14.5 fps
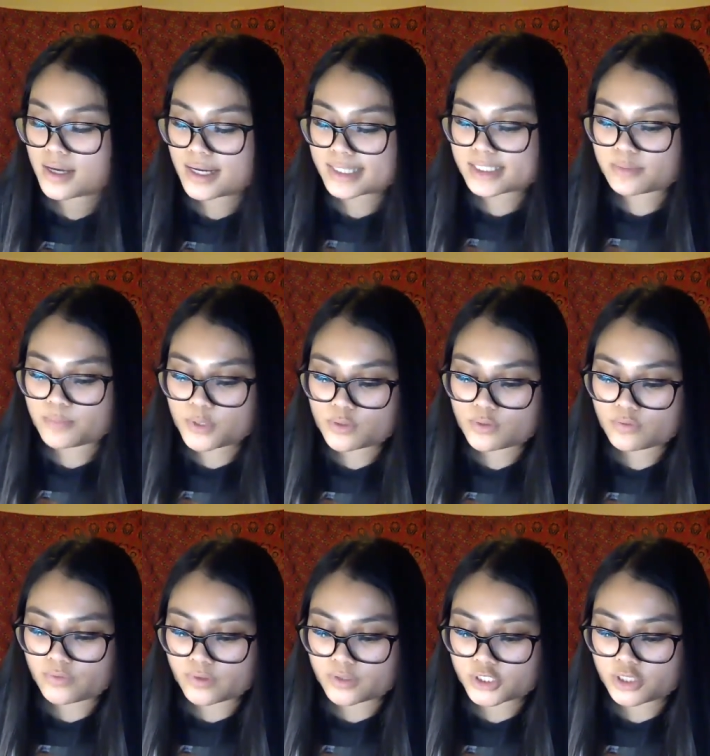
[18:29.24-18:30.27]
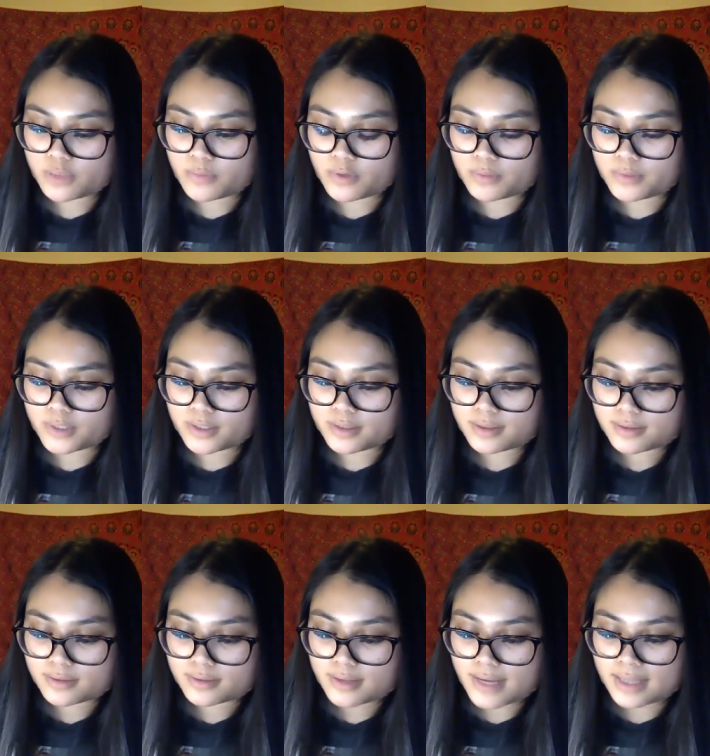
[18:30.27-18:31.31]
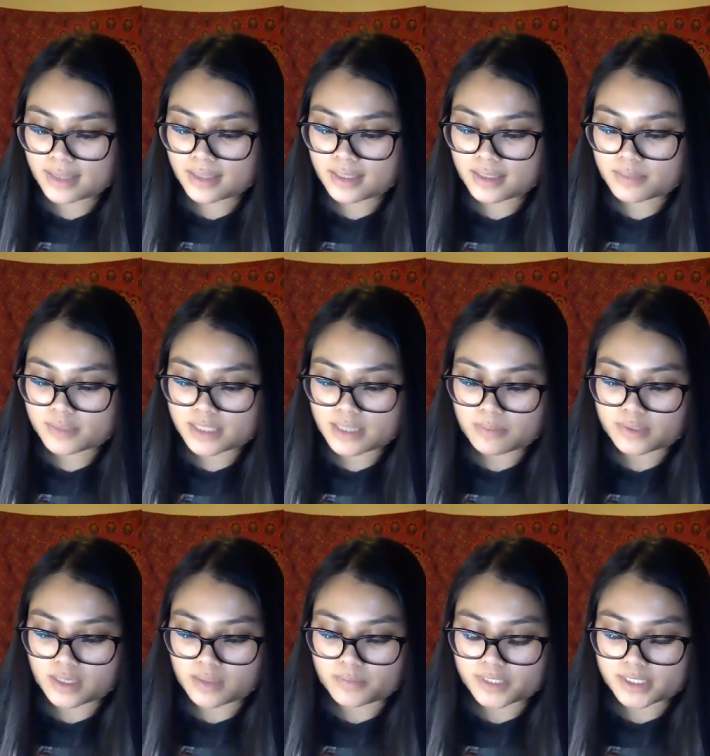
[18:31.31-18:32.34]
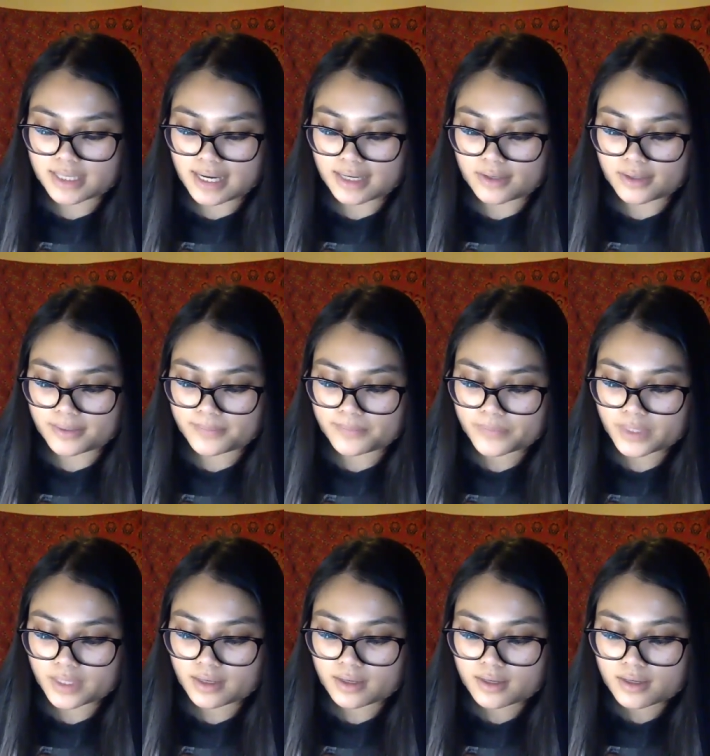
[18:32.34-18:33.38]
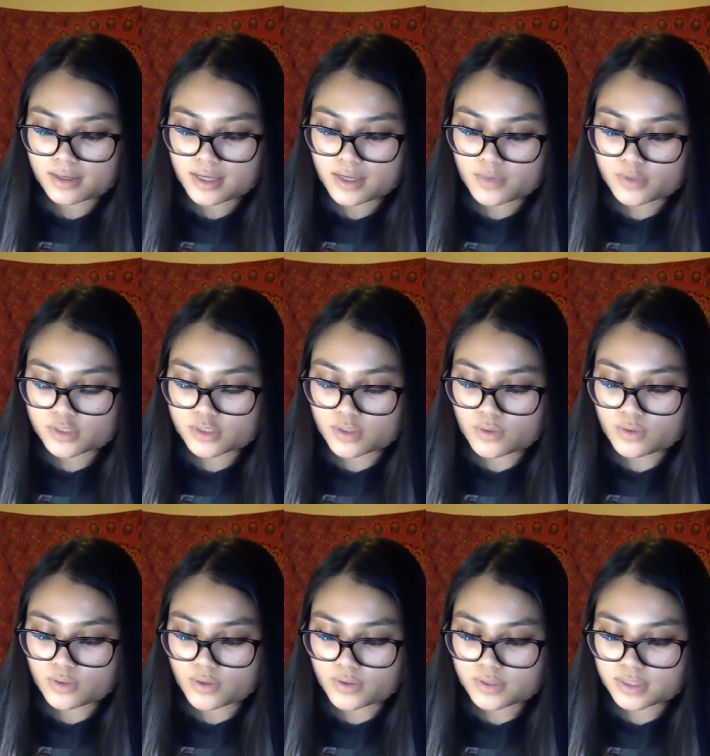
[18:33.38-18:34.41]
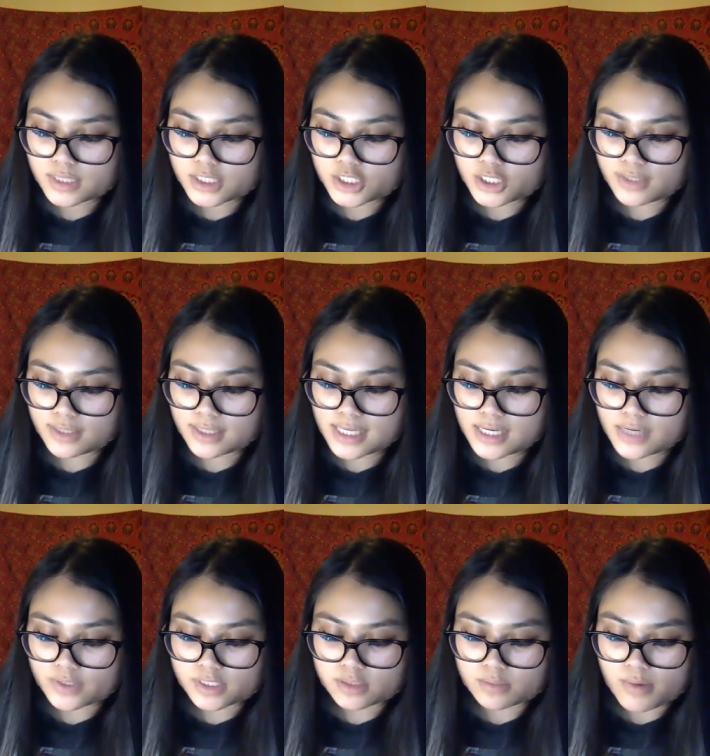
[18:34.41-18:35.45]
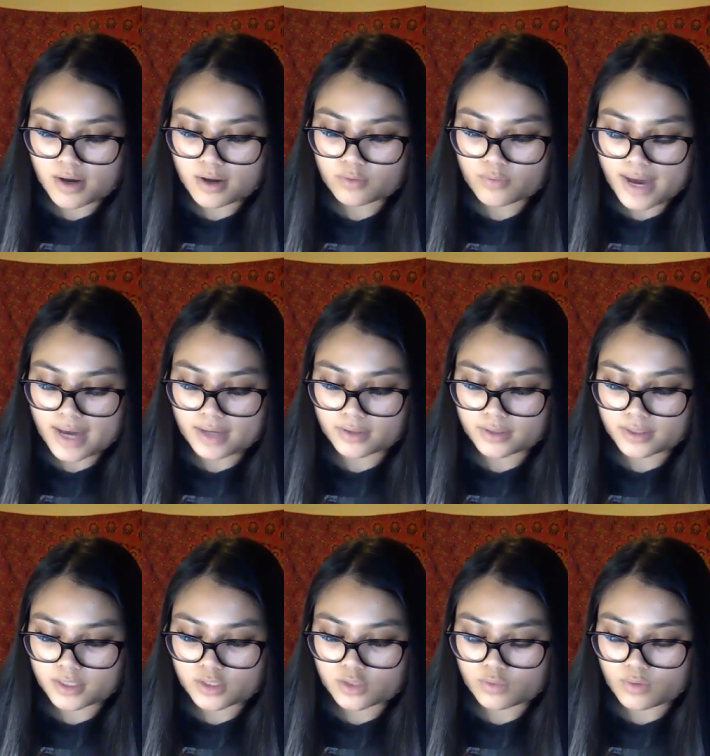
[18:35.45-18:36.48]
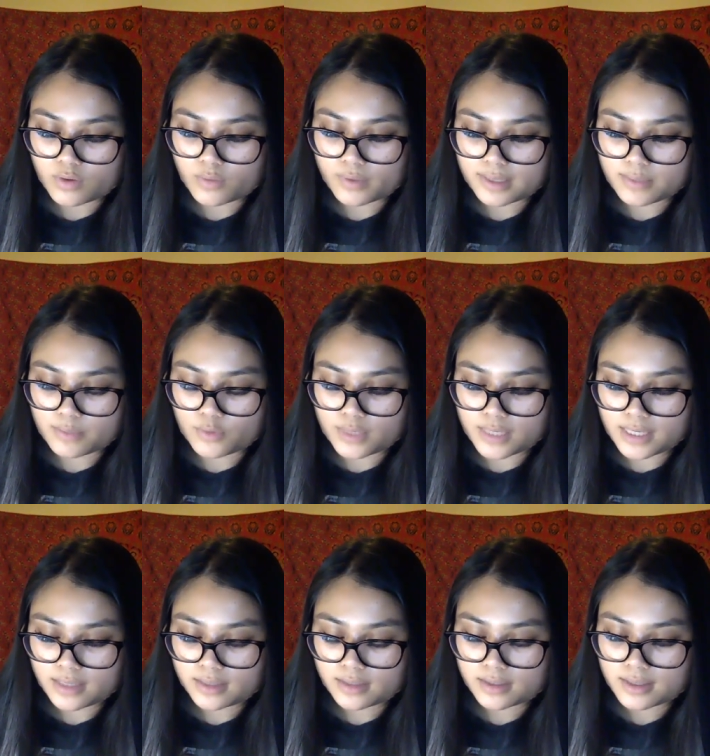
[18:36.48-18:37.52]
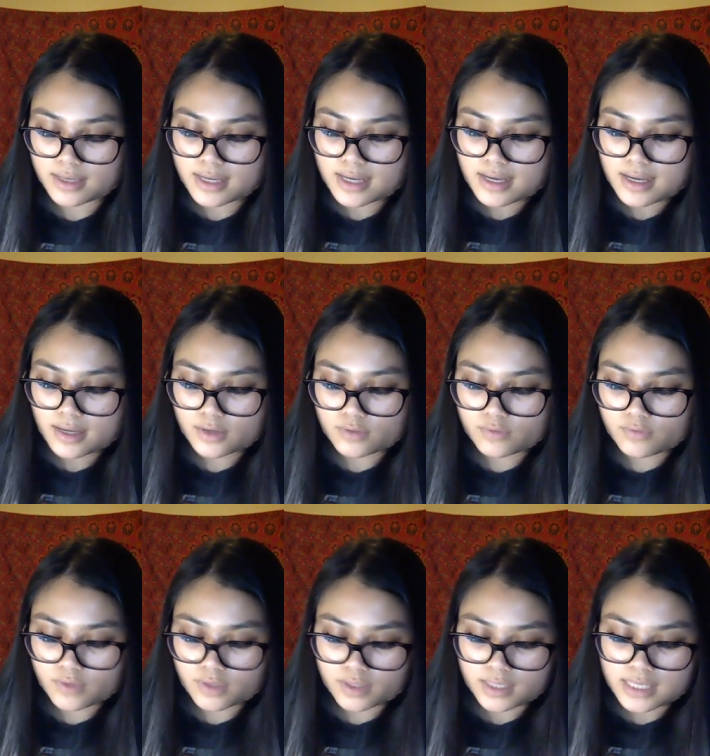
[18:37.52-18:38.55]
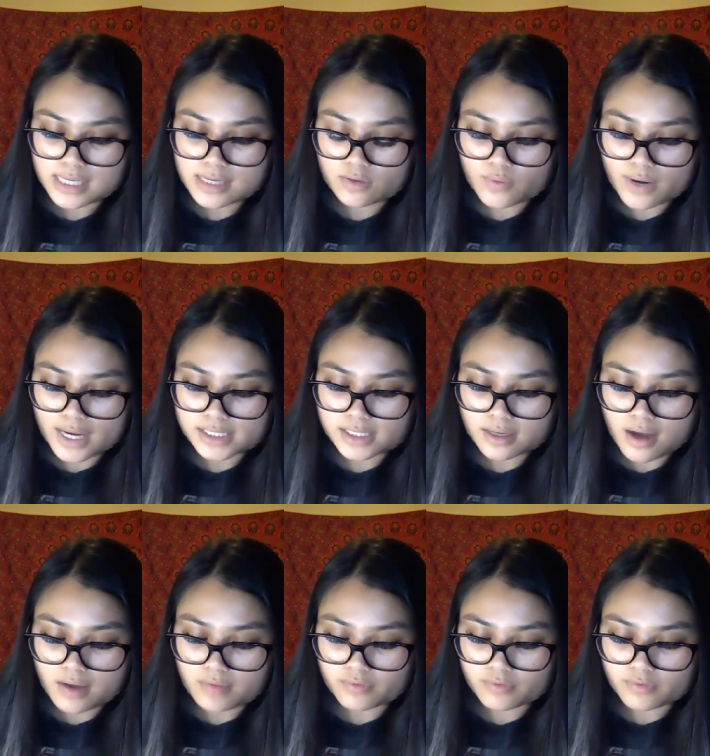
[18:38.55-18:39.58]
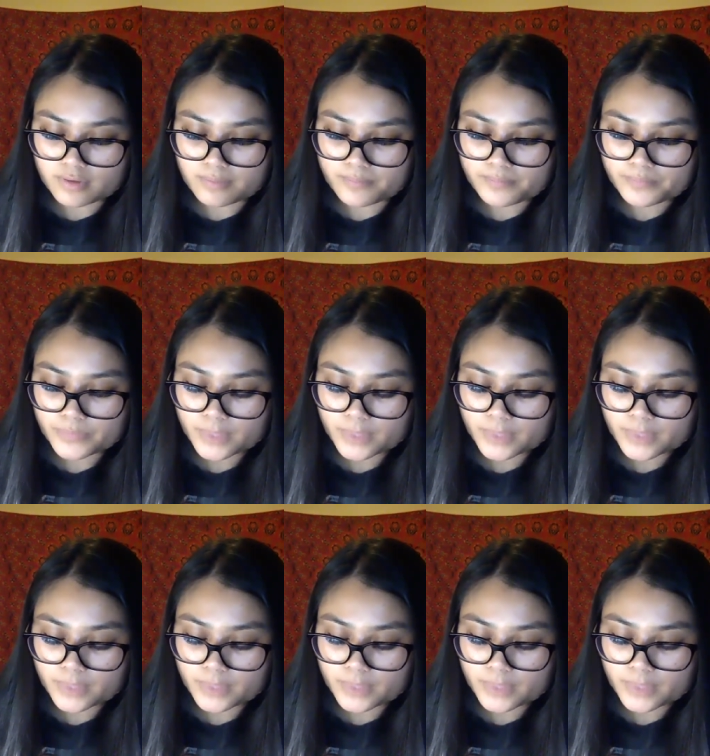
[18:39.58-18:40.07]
It's beautiful, she murmured, and Liam stepped up beside her. He was so close that she could hear a small rattle in his throat when he breathed, could feel the heat rising off of him.